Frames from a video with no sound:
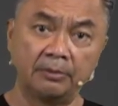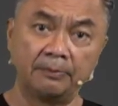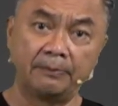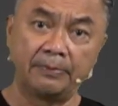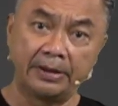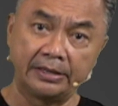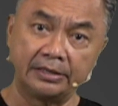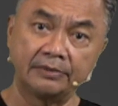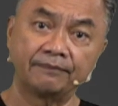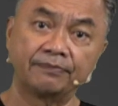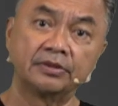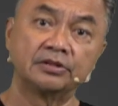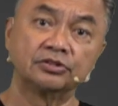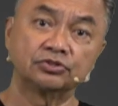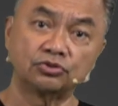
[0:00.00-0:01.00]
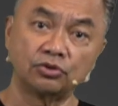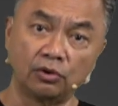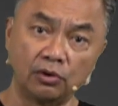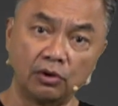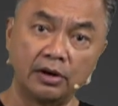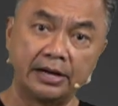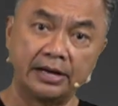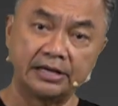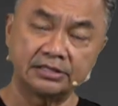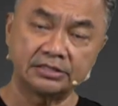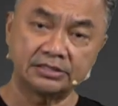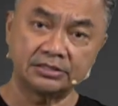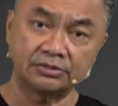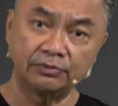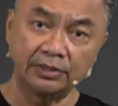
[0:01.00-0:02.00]
but so long
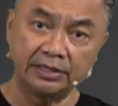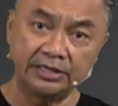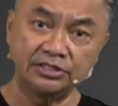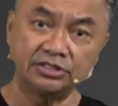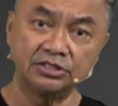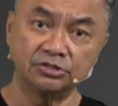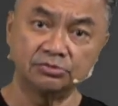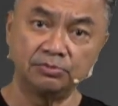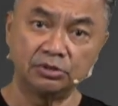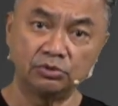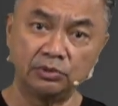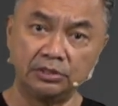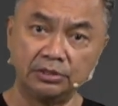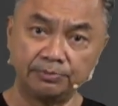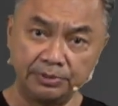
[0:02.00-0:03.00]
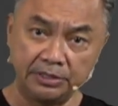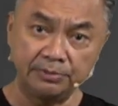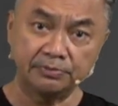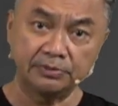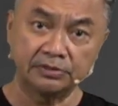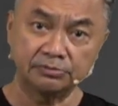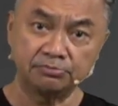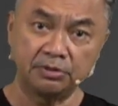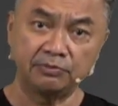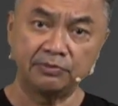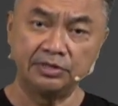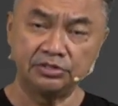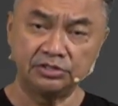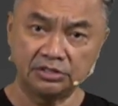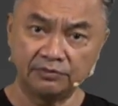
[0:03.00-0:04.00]
as relations between the people,
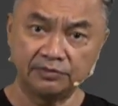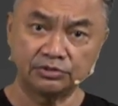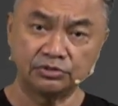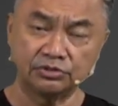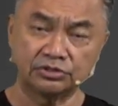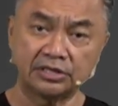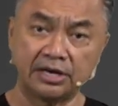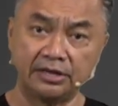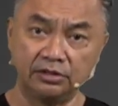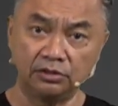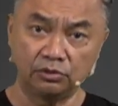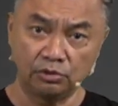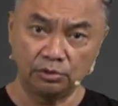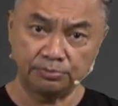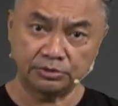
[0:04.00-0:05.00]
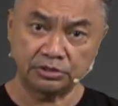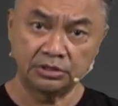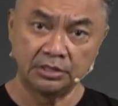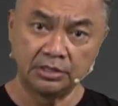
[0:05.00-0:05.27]
between the civil society groups